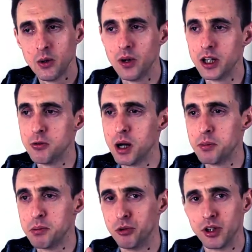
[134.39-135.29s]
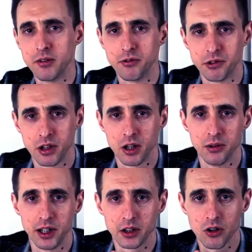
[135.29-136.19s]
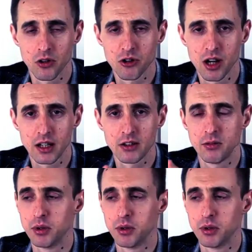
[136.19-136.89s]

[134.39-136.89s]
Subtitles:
where you might be brought in for only a contract,